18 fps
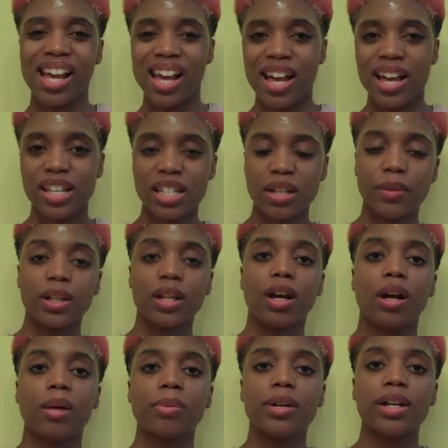It's not really a
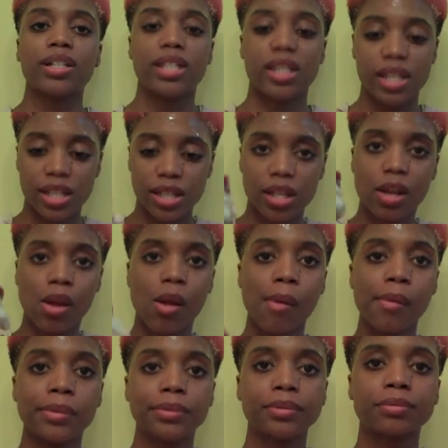hard process.
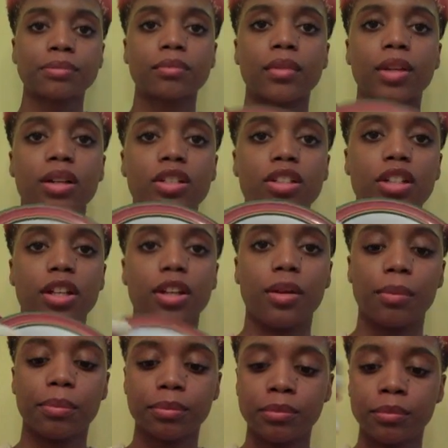I'll show you.
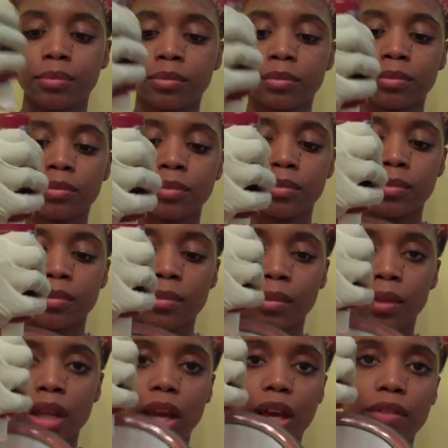
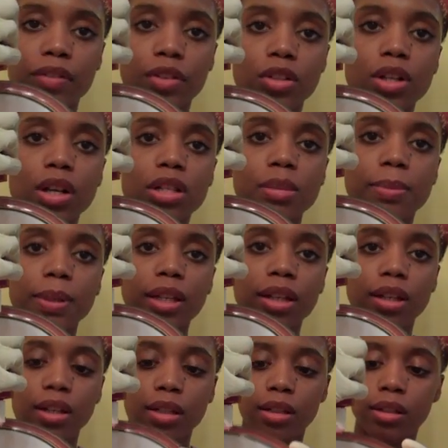I have a few drops of
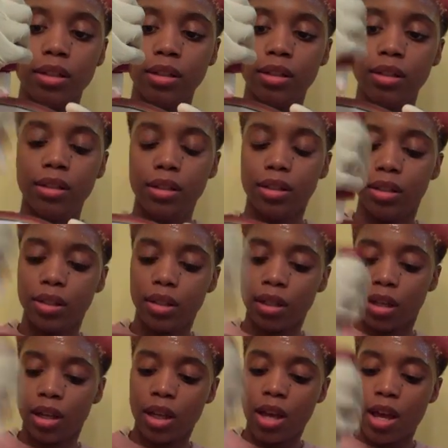pink.
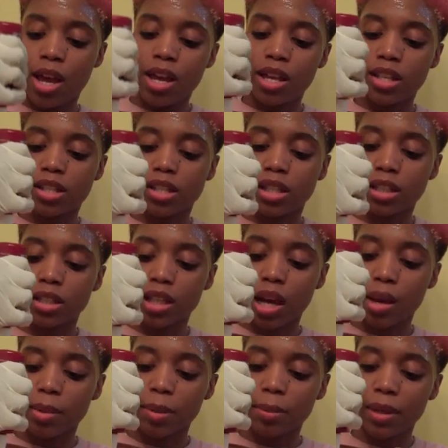This is the
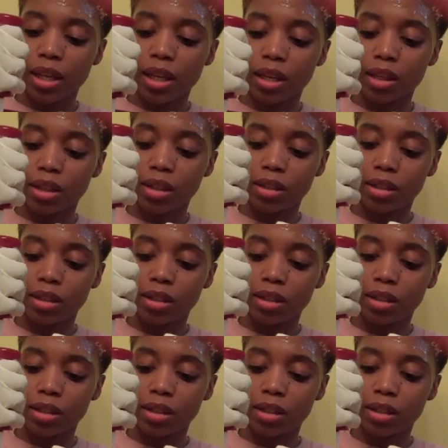Atomic Pink.